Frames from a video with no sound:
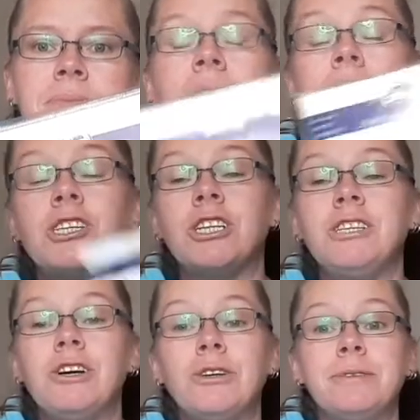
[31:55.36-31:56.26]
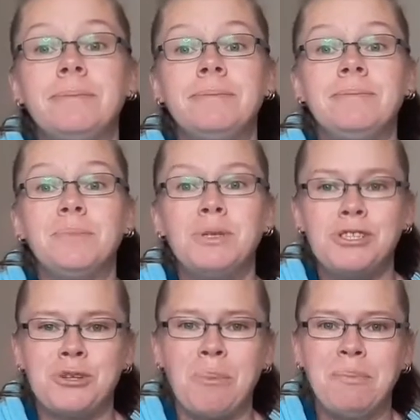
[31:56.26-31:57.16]
Actually, no, put
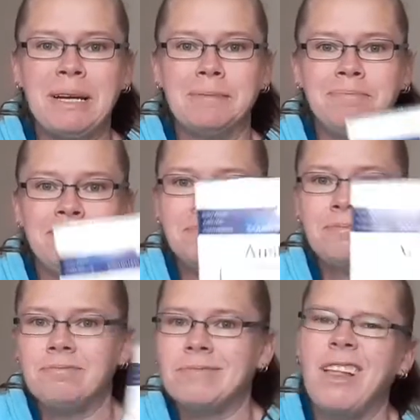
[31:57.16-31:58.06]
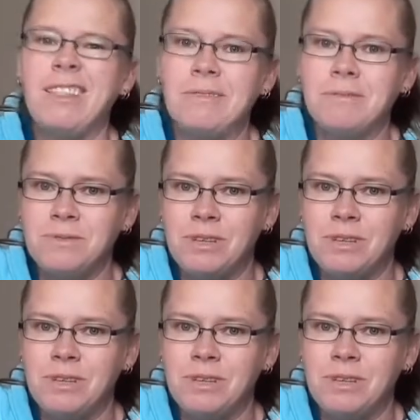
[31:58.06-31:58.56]
drop bear. I love